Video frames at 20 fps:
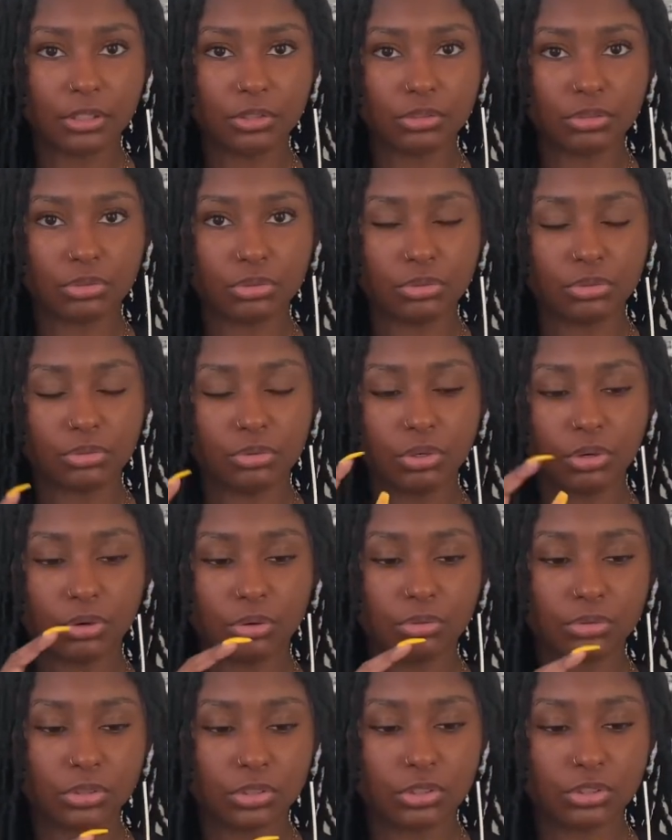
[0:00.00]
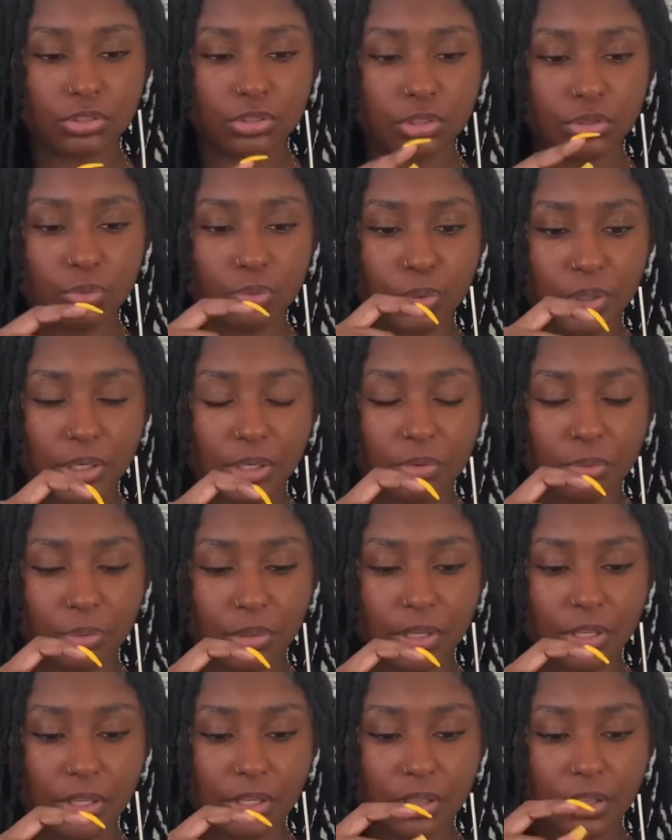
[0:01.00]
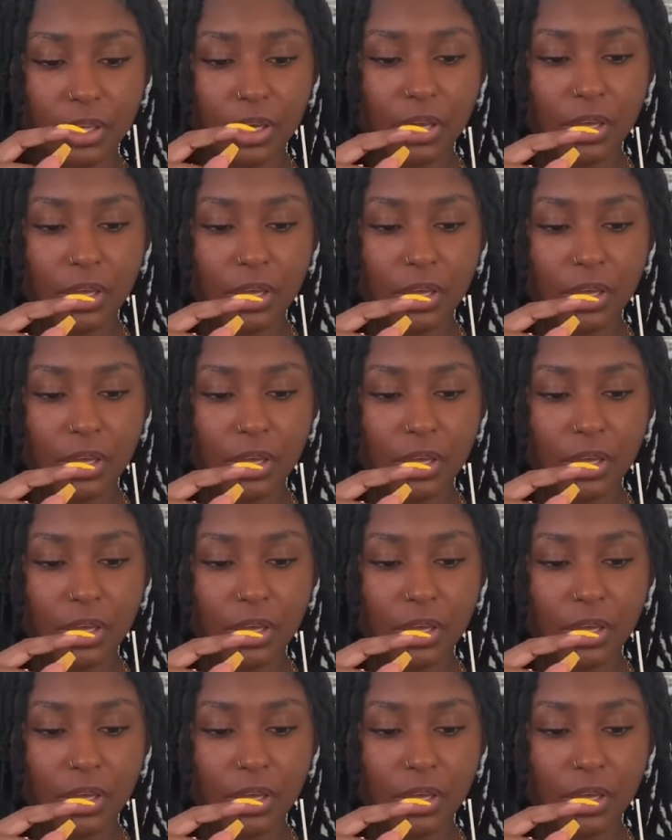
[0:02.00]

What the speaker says: to hold your wick with.